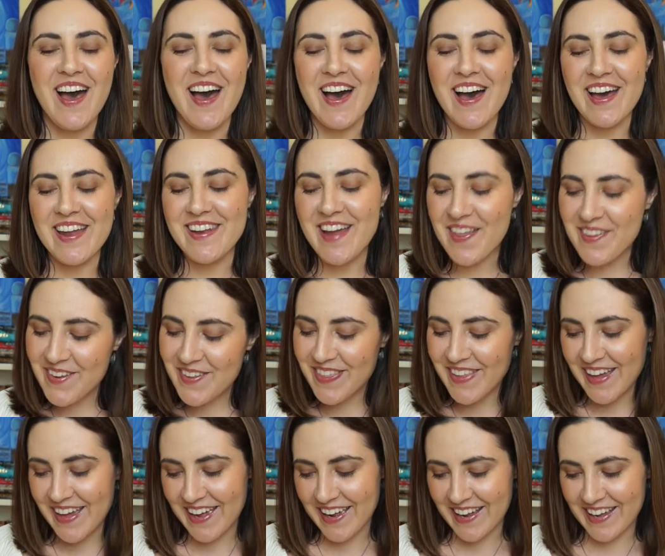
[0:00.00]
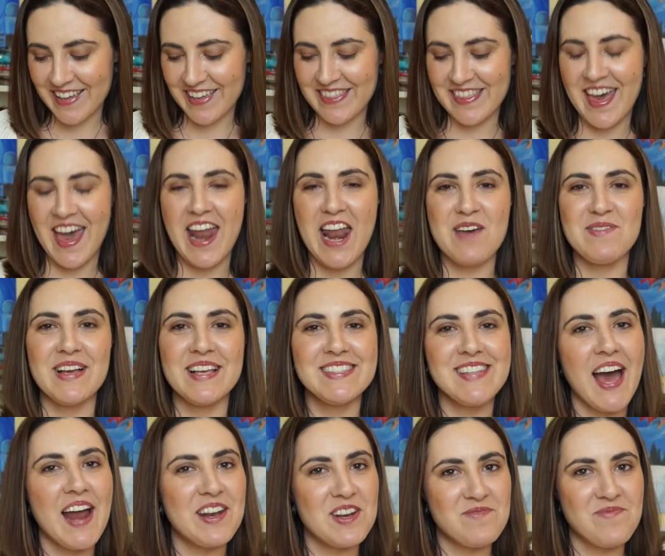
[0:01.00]
Another thing that I'm
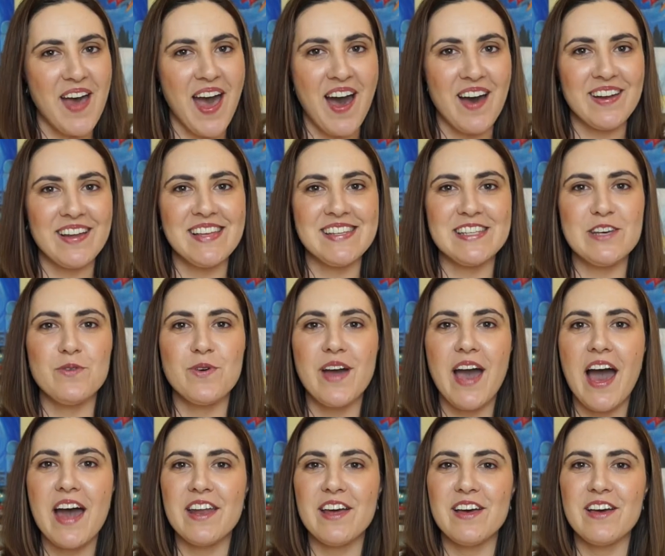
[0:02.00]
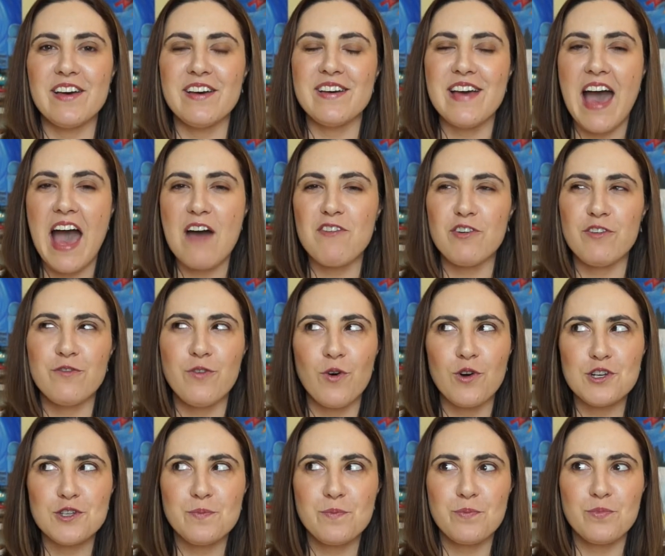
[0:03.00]
excited about is it will kind of have a
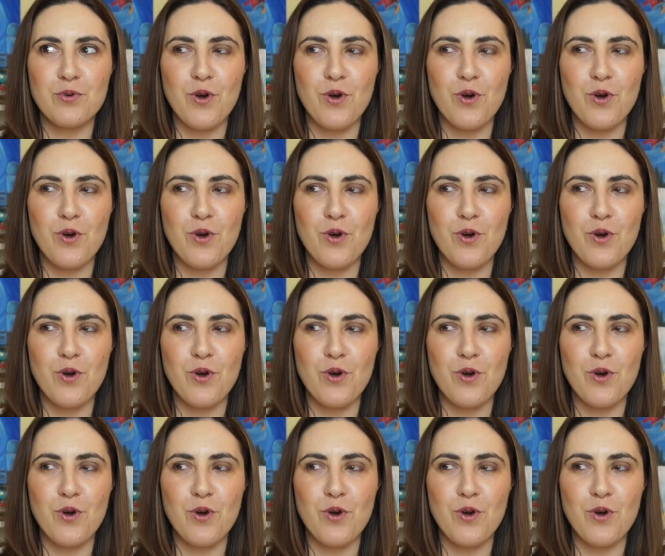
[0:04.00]
forced